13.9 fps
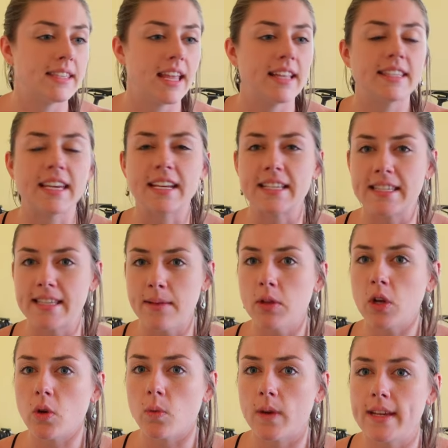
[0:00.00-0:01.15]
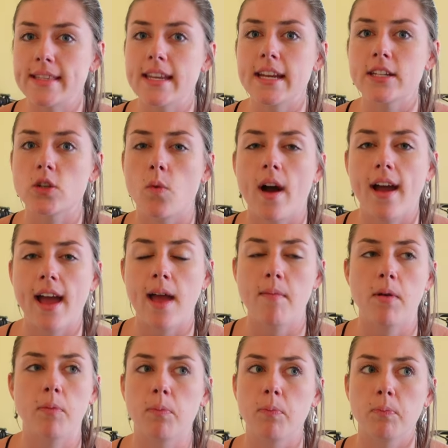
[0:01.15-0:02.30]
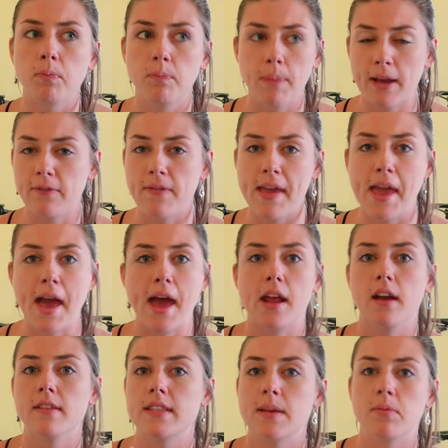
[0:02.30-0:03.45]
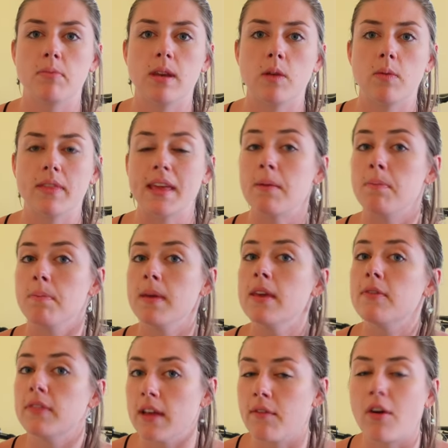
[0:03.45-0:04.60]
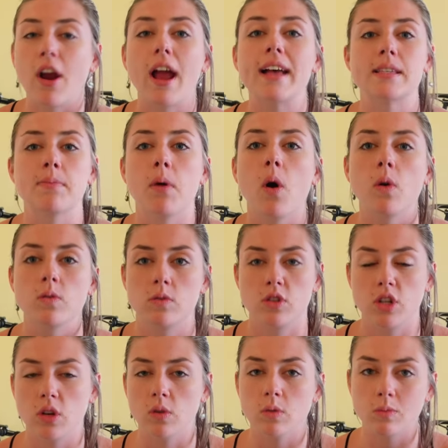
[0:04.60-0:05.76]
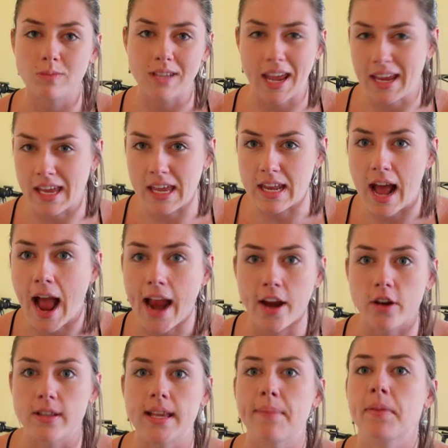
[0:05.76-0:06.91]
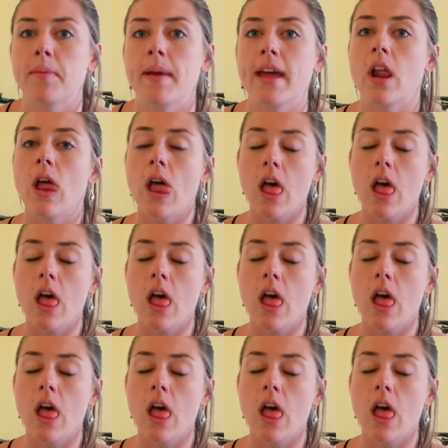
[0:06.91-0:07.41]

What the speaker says: It's like similar reasoning to why I'm a big fan of supplementing with like beef liver as opposed to taking an iron supplement